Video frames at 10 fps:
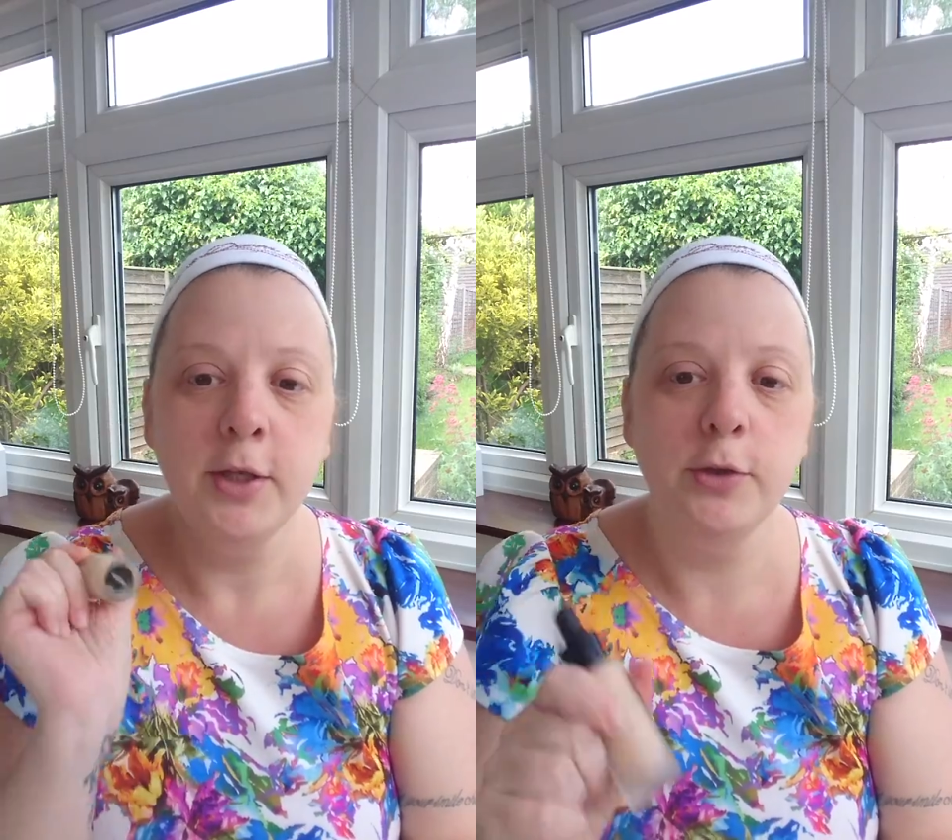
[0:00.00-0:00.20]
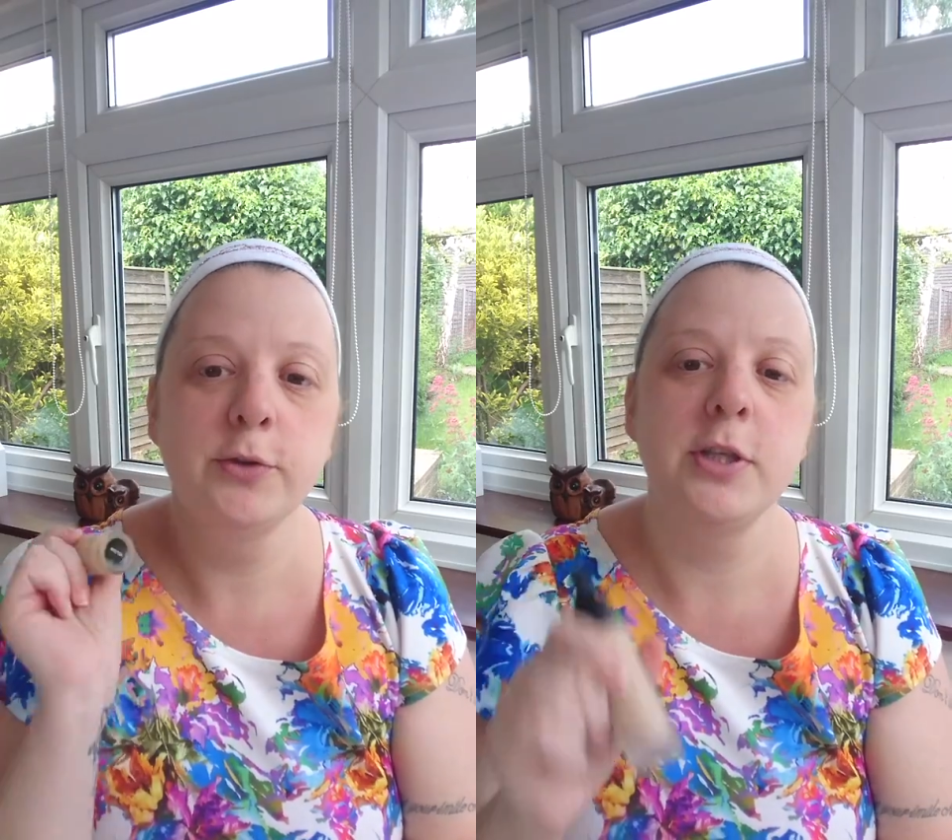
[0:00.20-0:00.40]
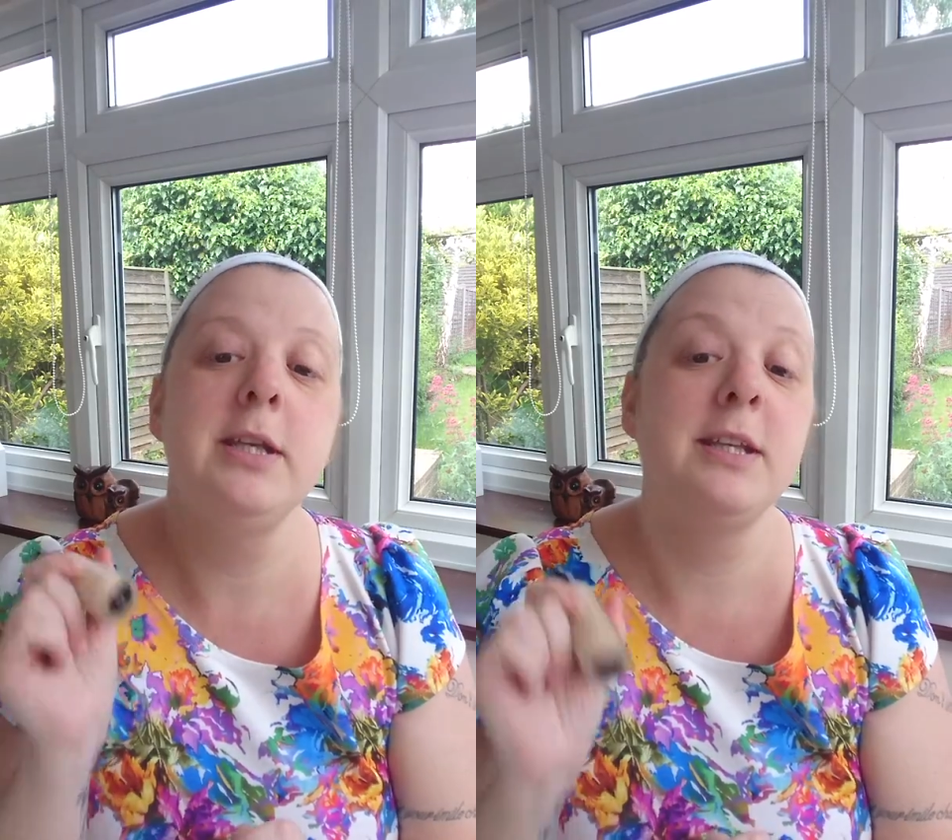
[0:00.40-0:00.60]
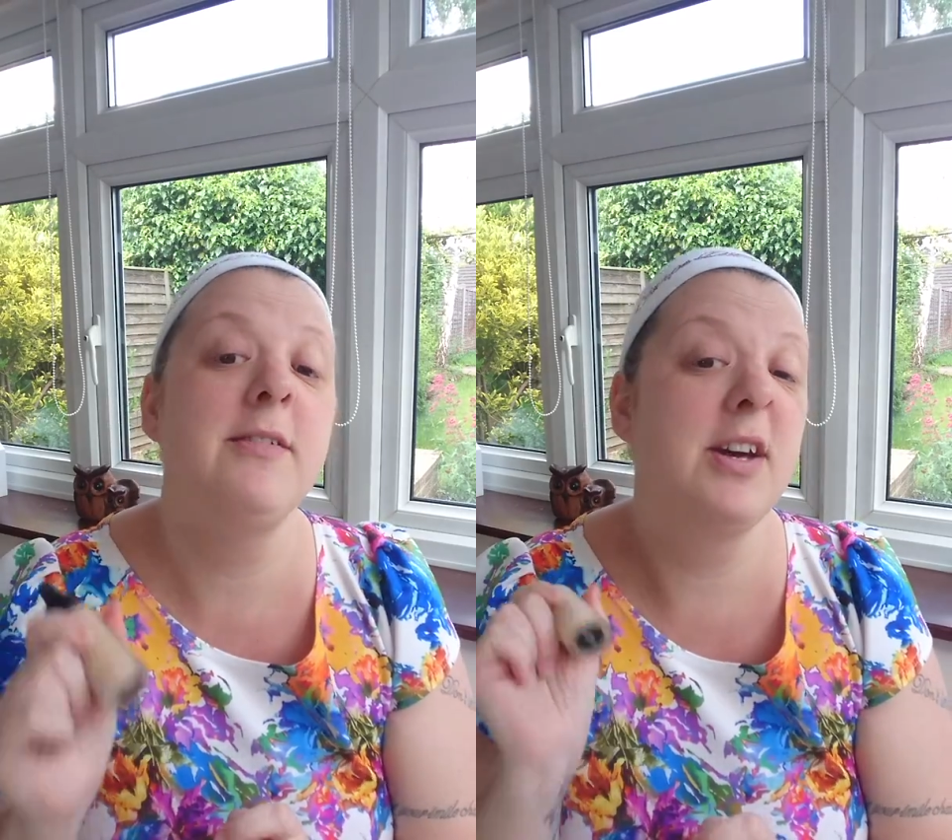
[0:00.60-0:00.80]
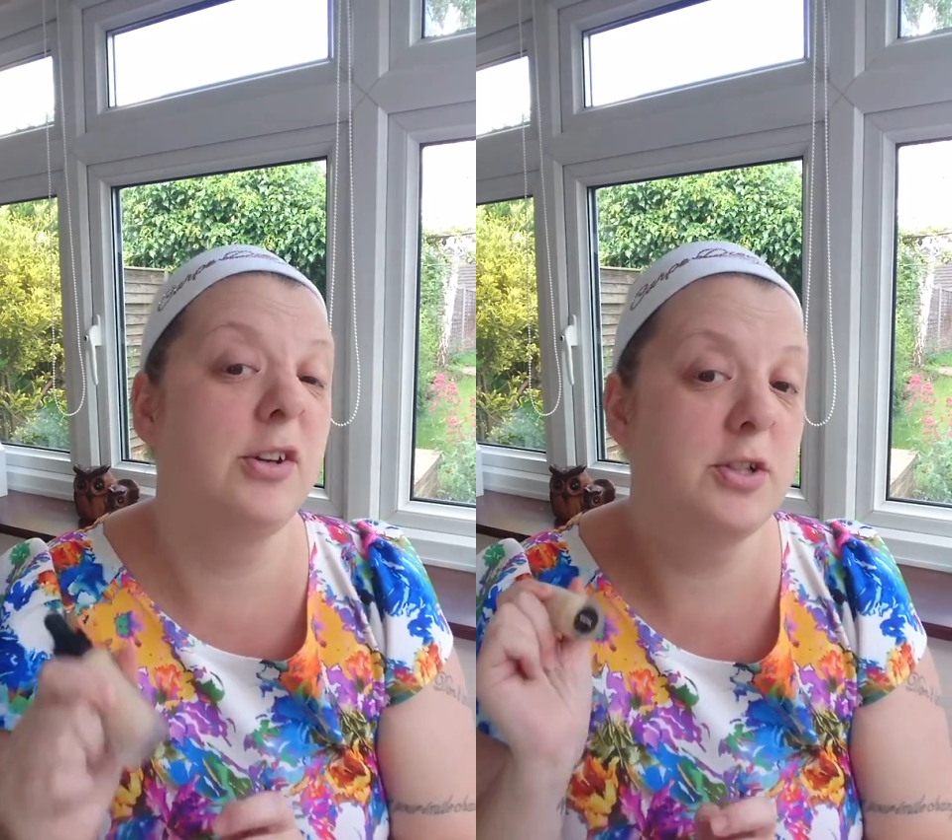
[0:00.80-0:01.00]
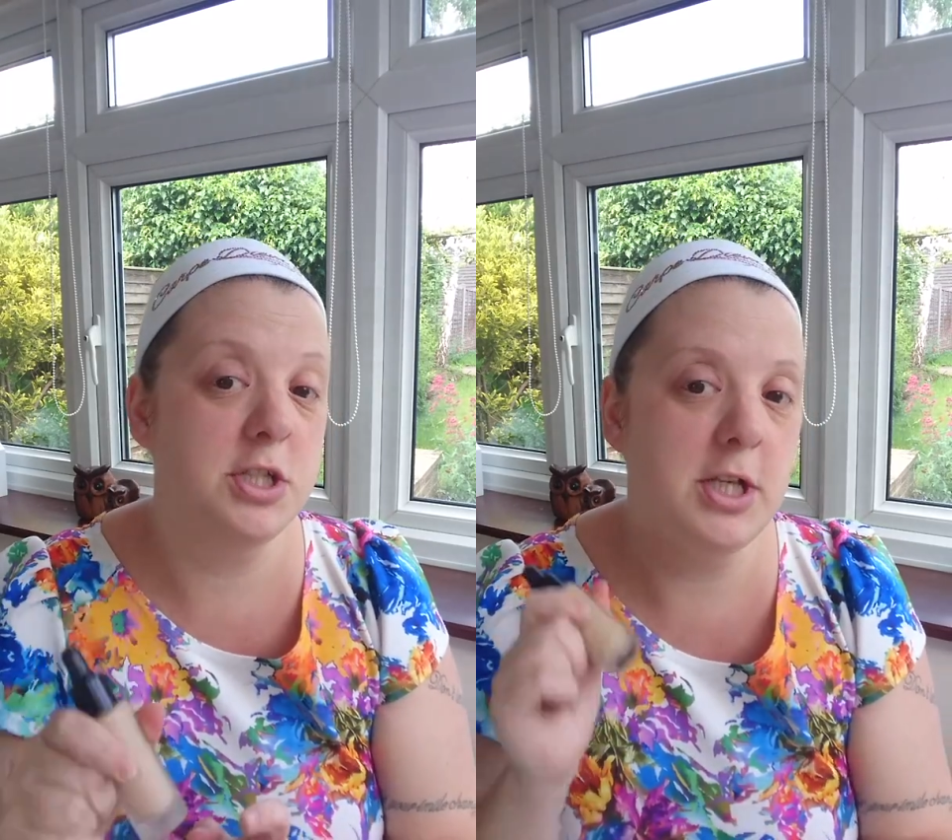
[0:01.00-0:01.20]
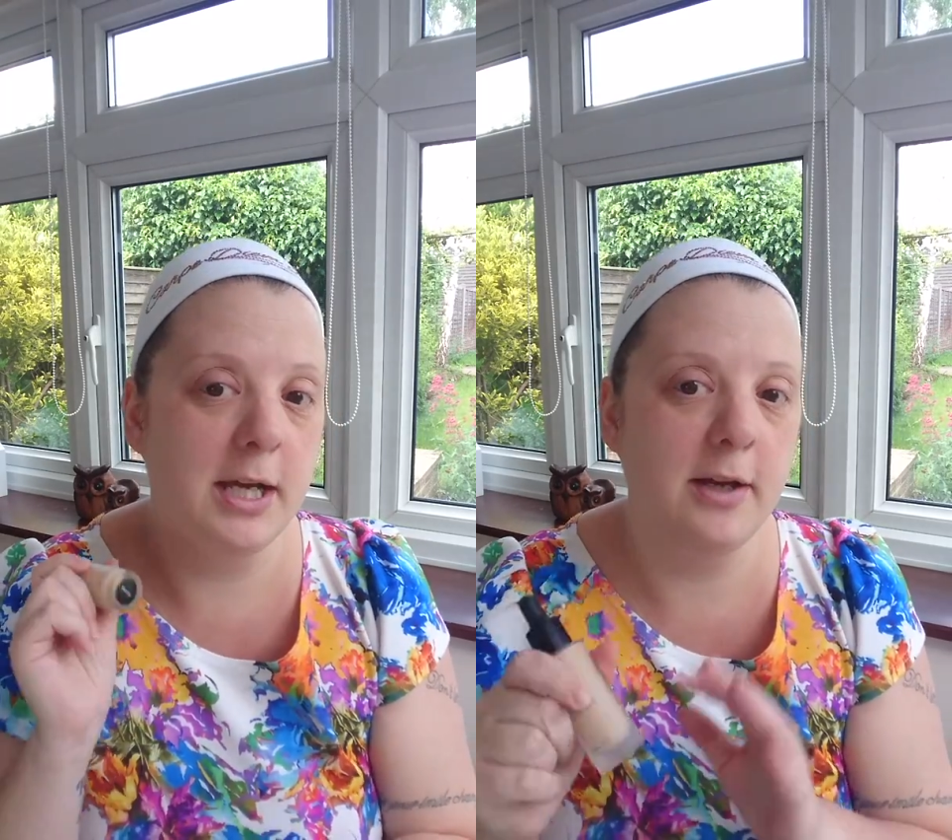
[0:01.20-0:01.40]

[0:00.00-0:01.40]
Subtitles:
You also need to give it a good shake,